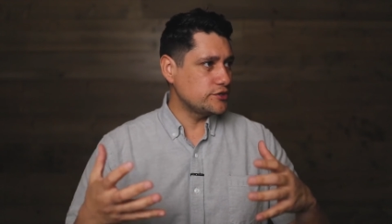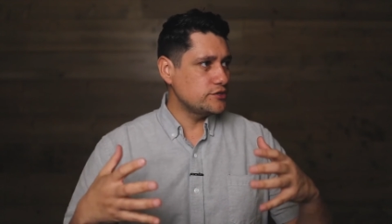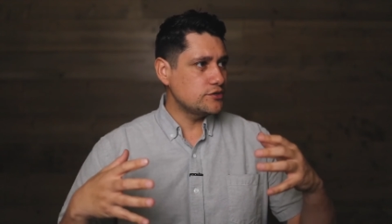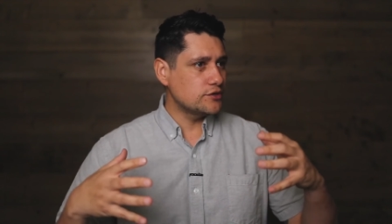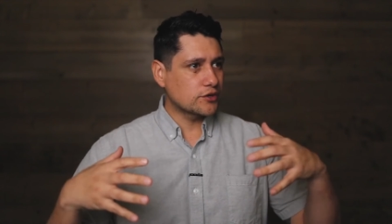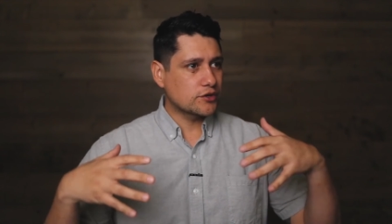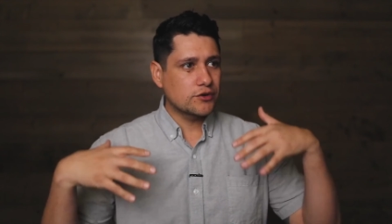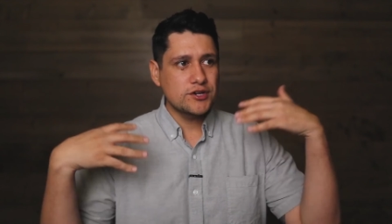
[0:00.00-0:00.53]

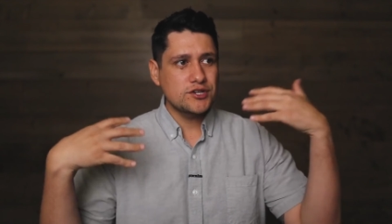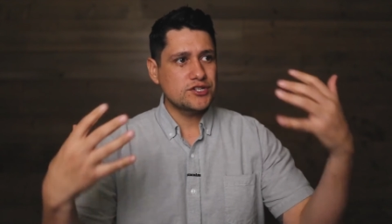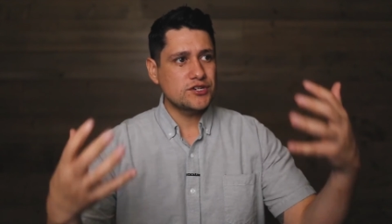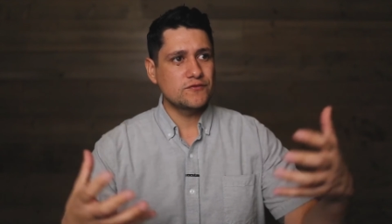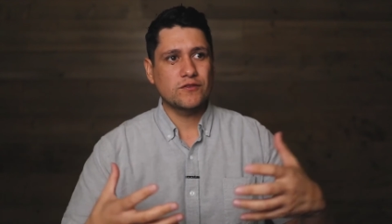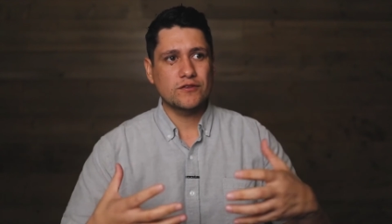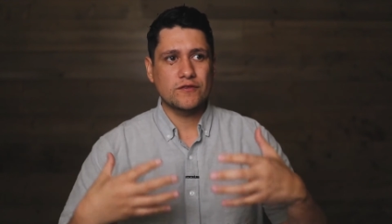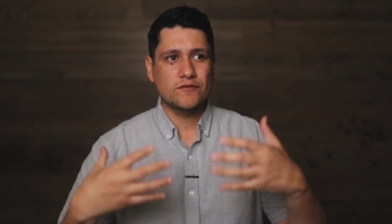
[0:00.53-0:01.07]
You're a
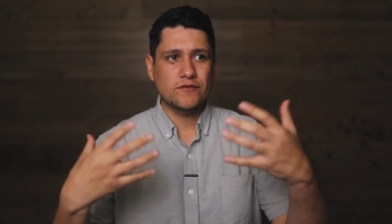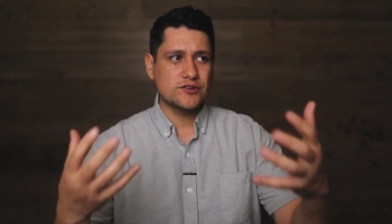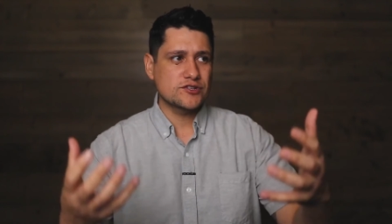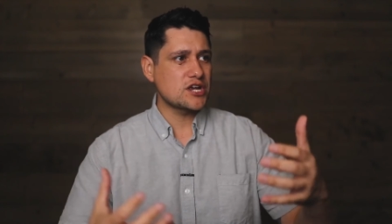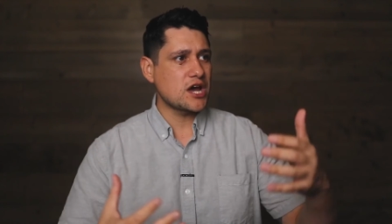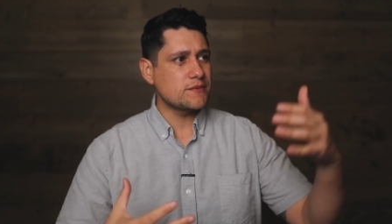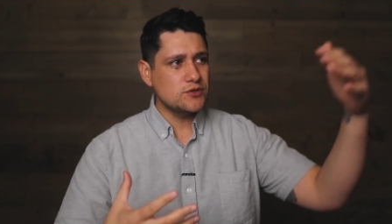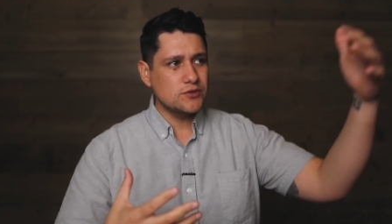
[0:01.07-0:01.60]
Christian for the
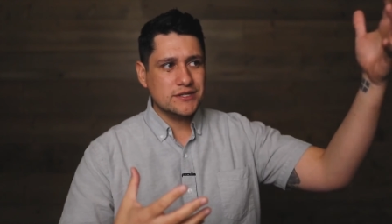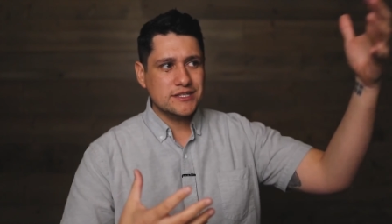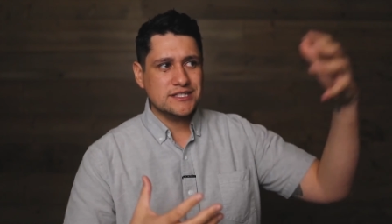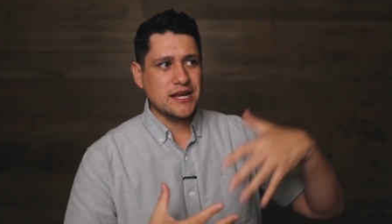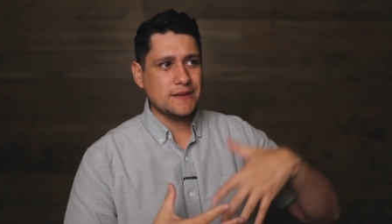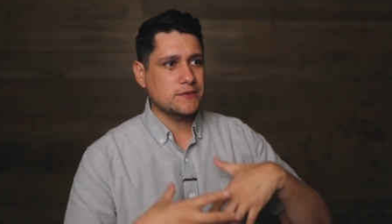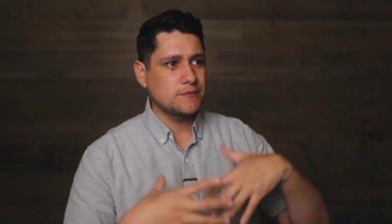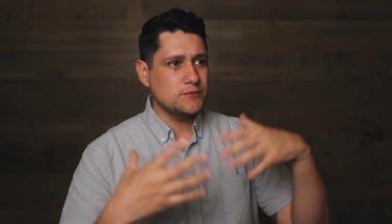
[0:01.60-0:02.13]
first time, you
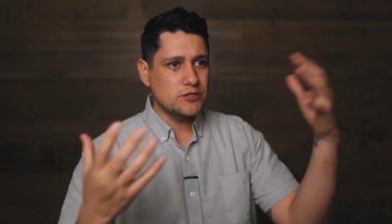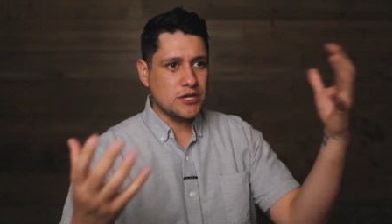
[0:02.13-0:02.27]
accept him,